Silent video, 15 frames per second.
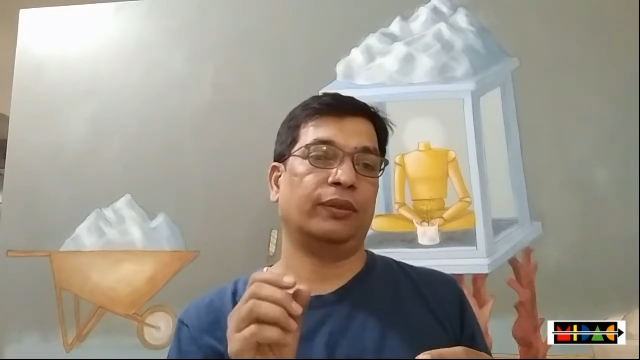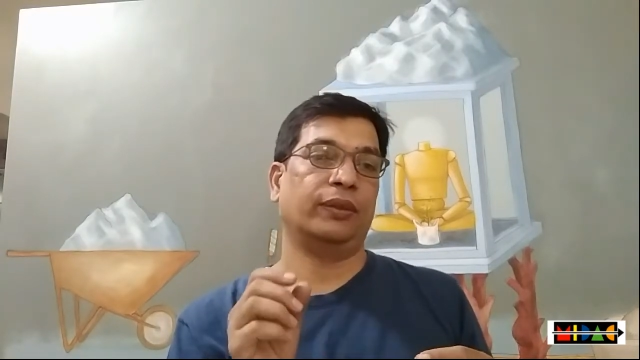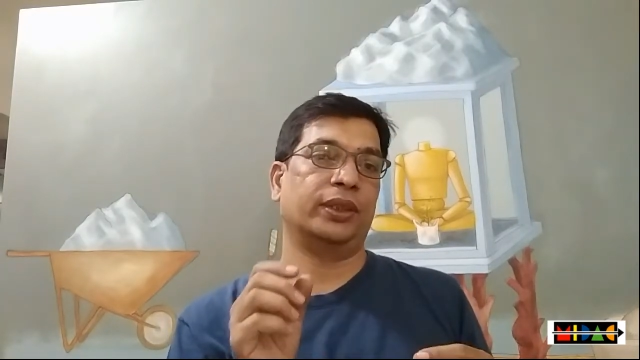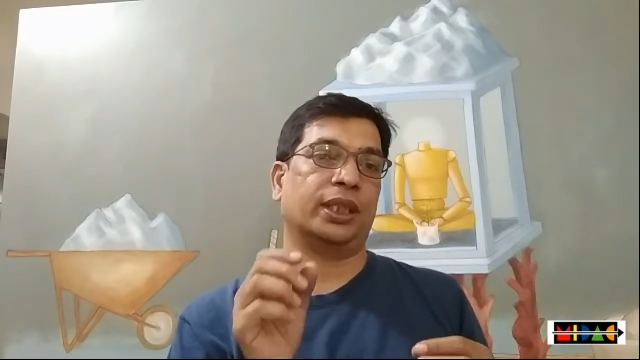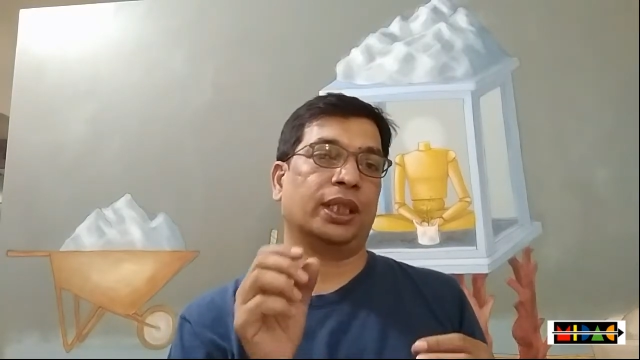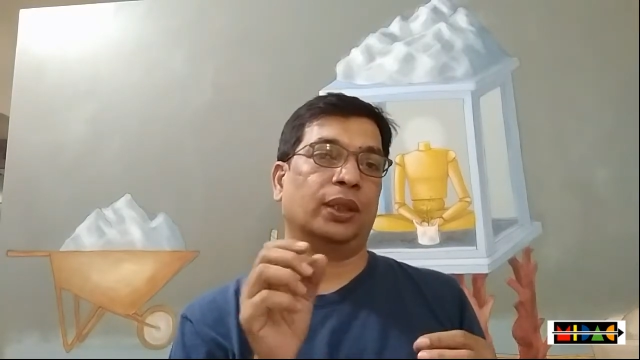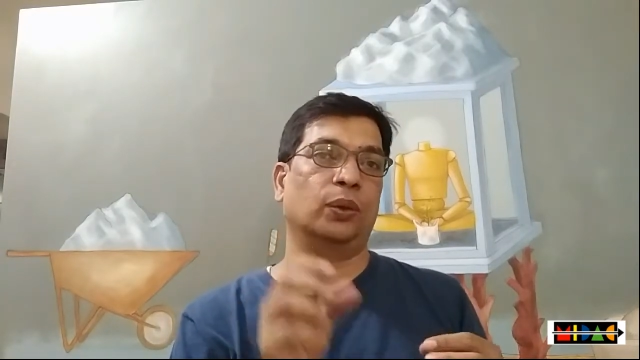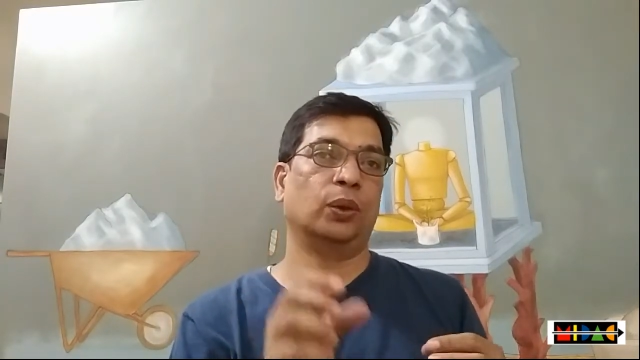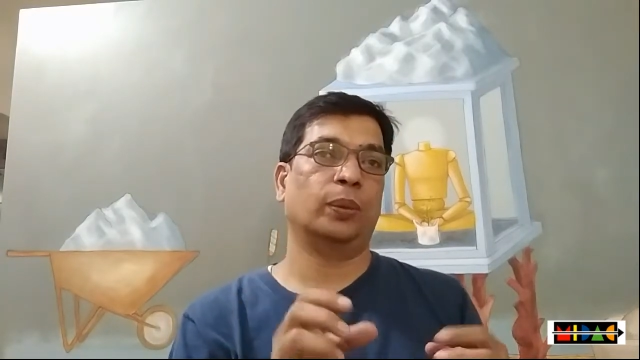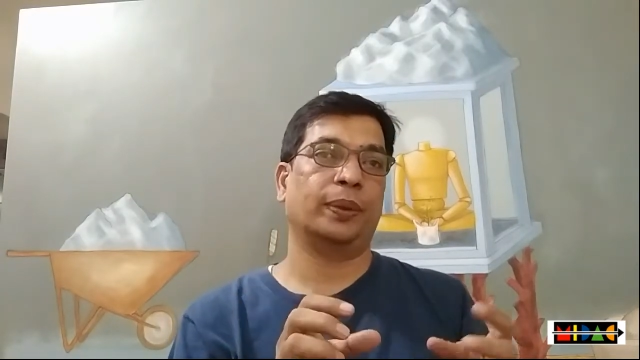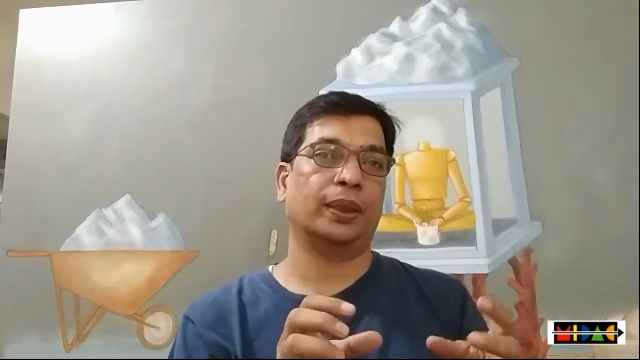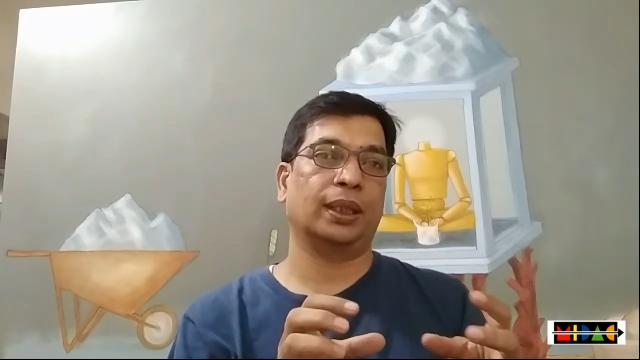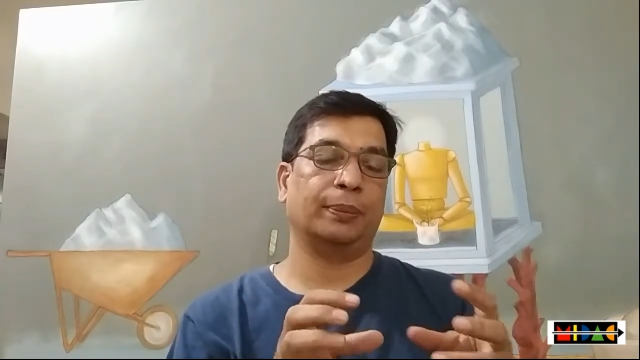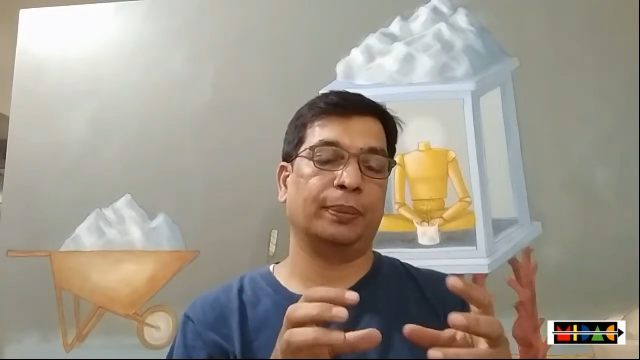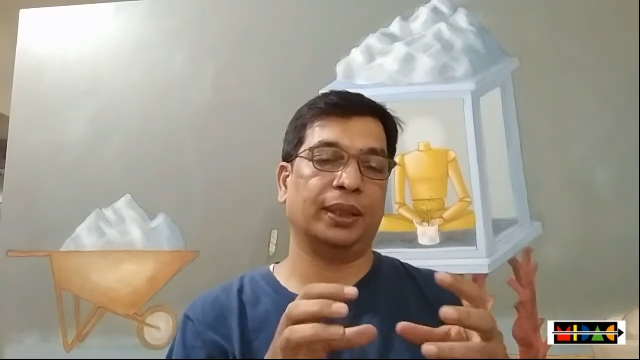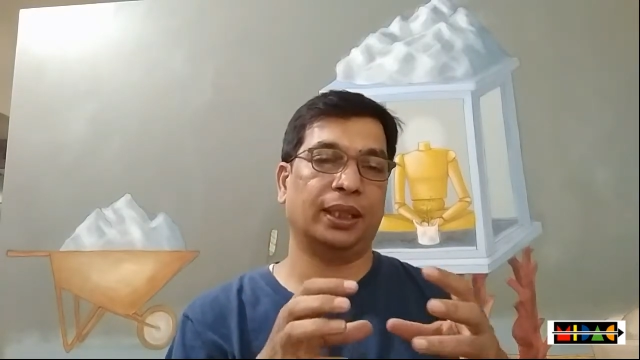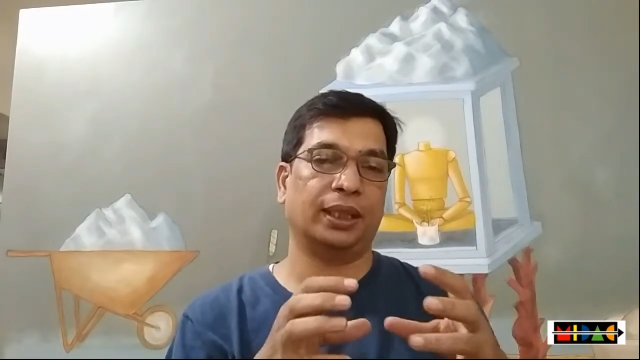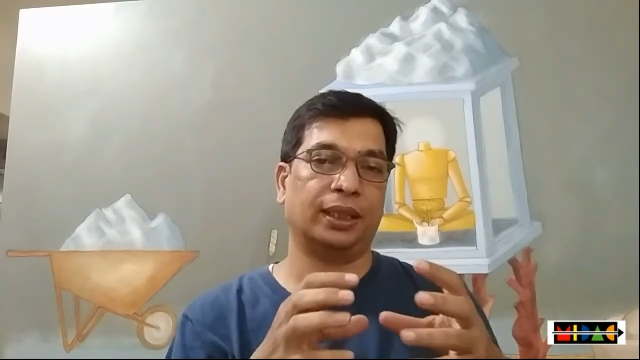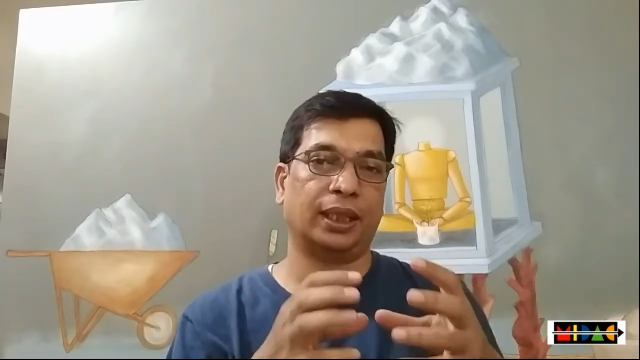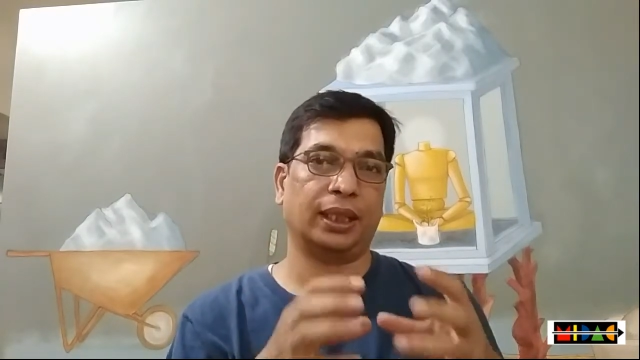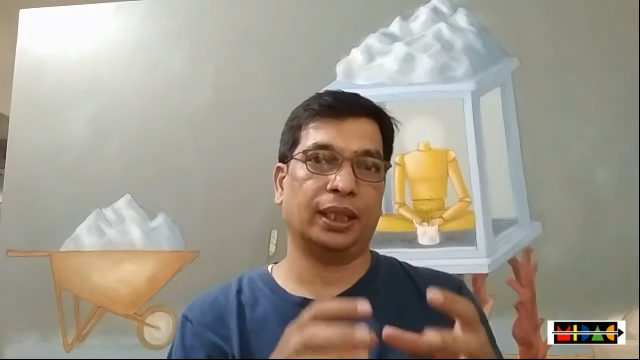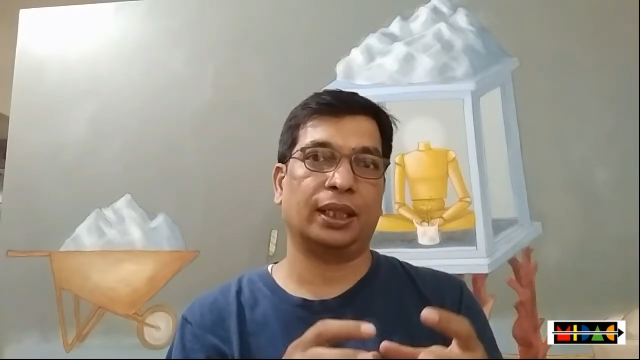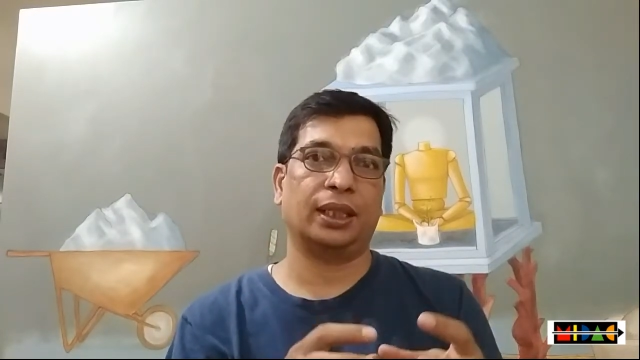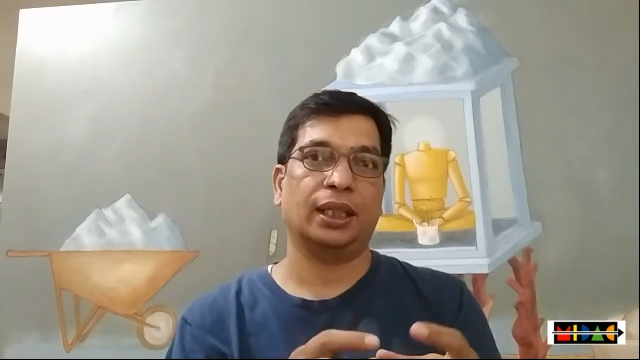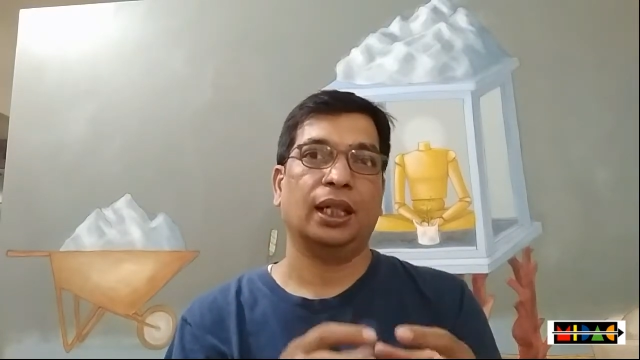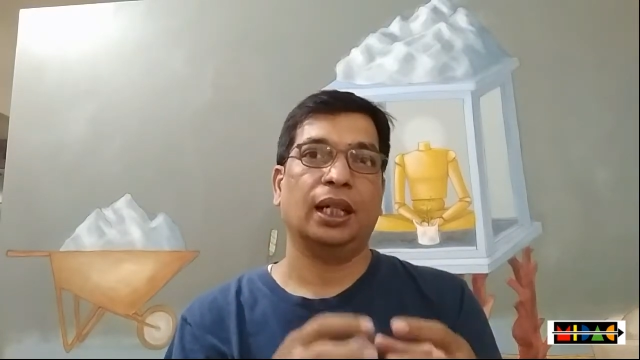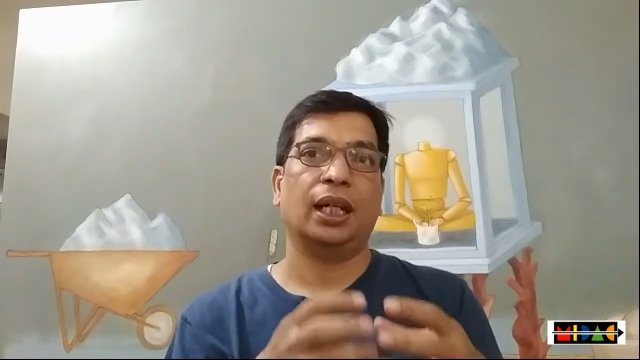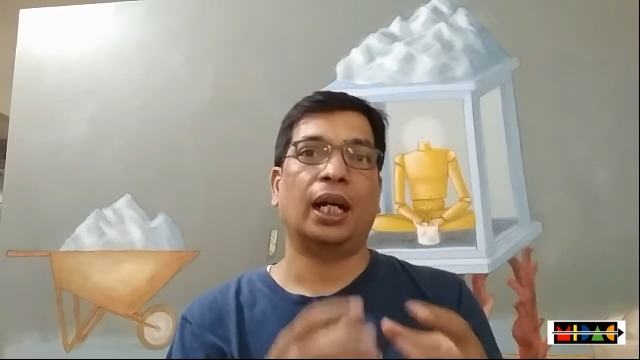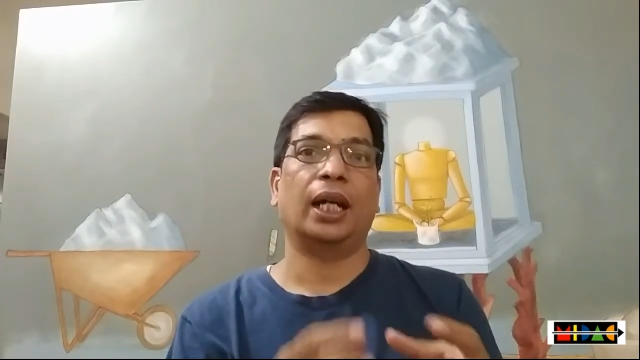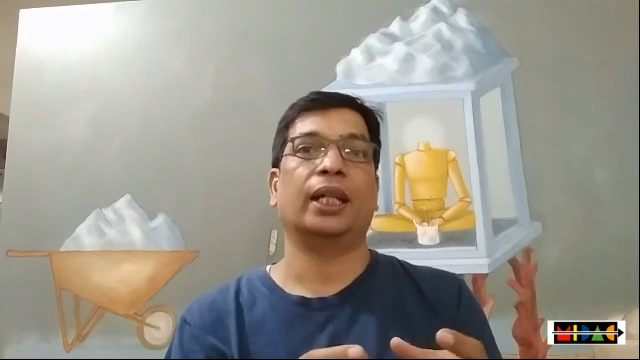which can open up an entire
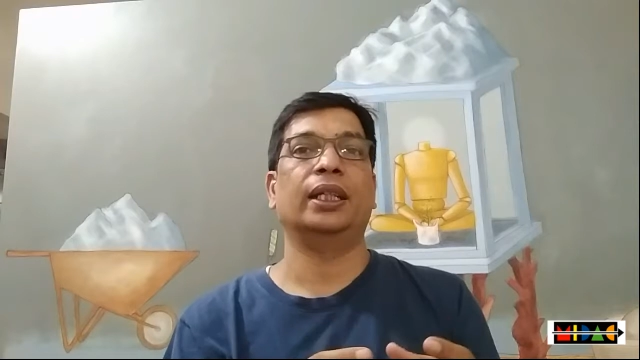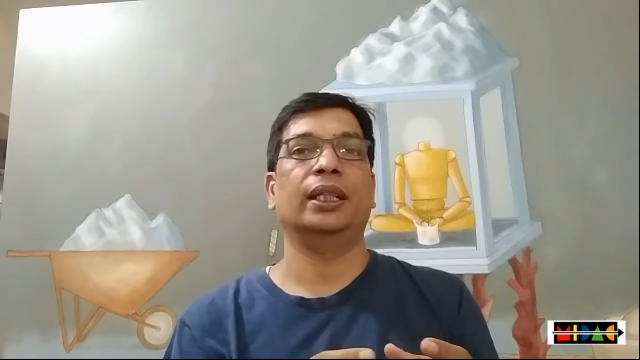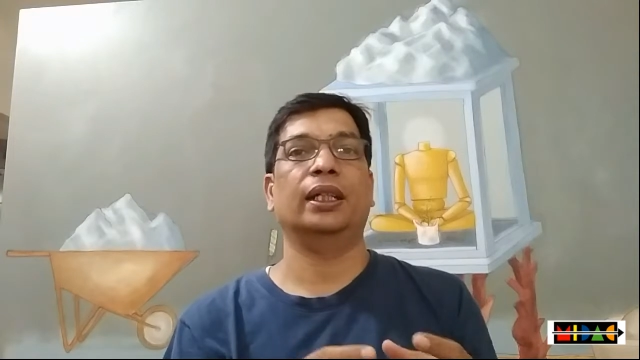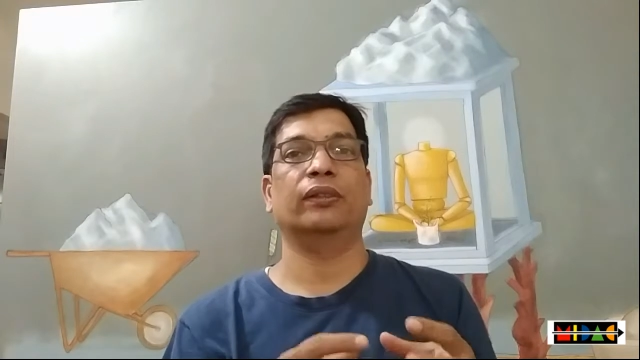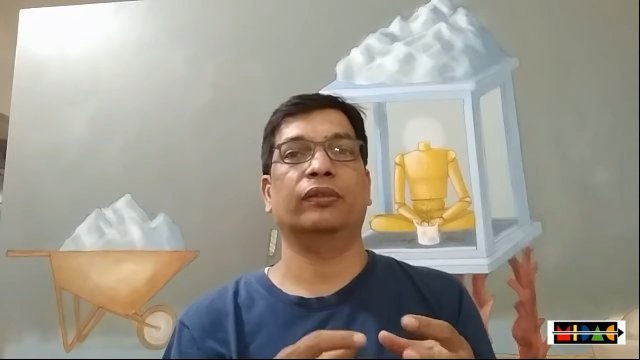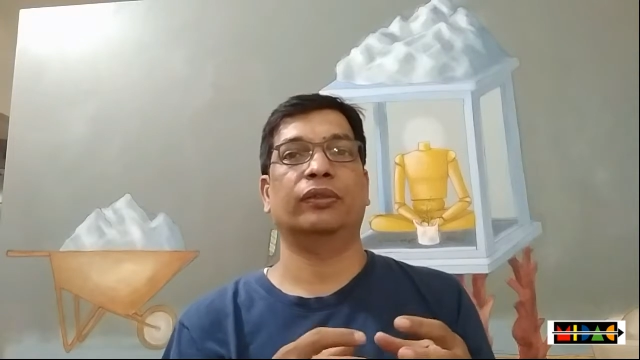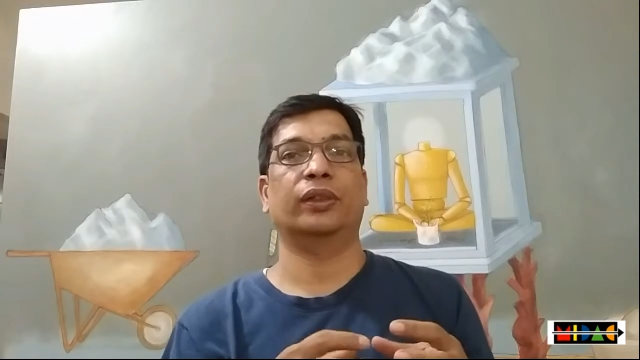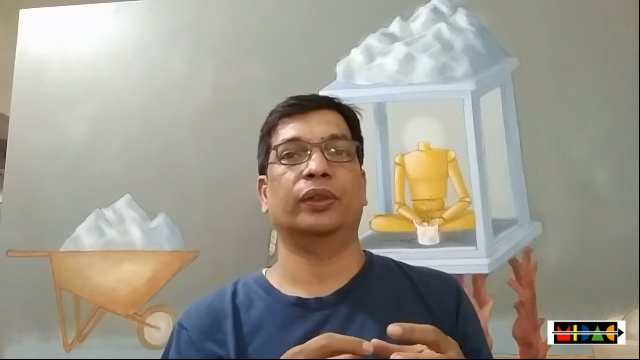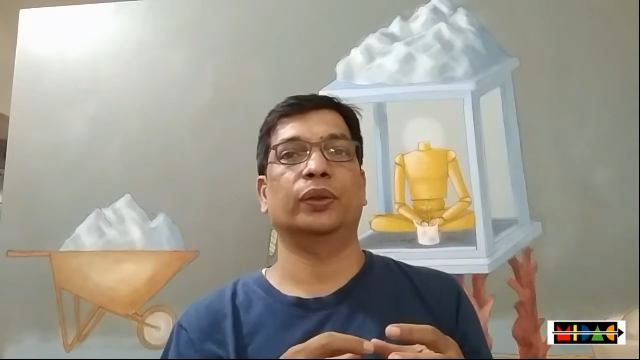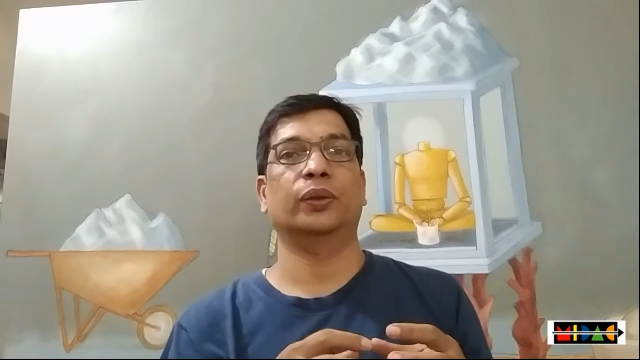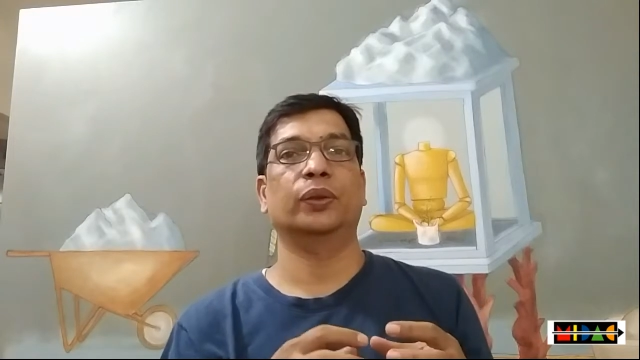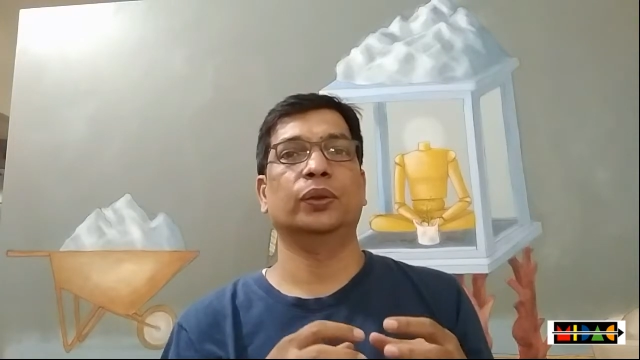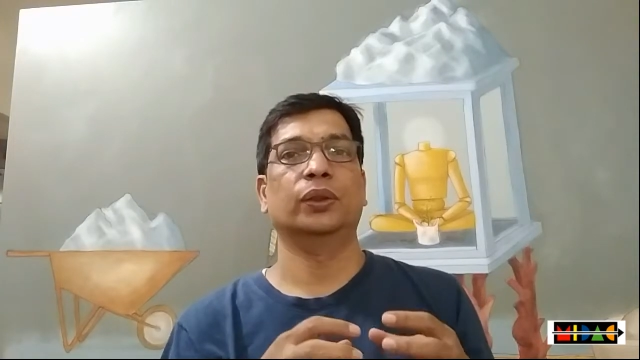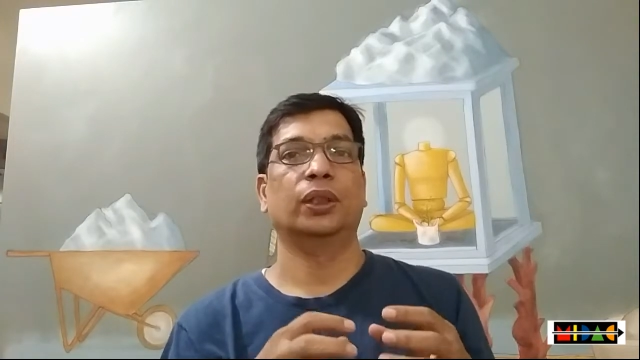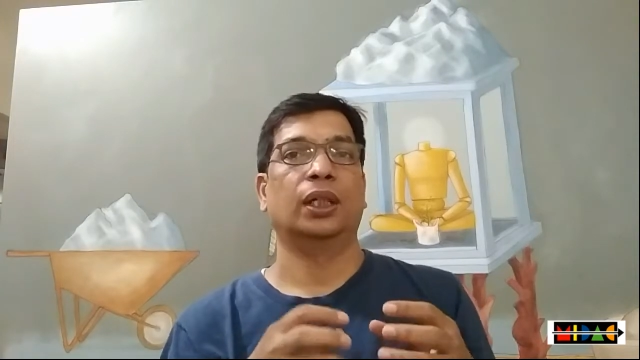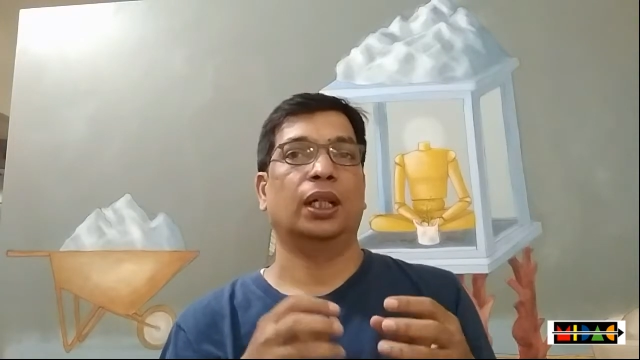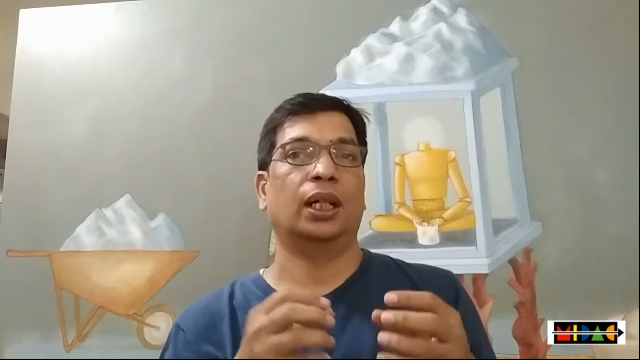idea for you,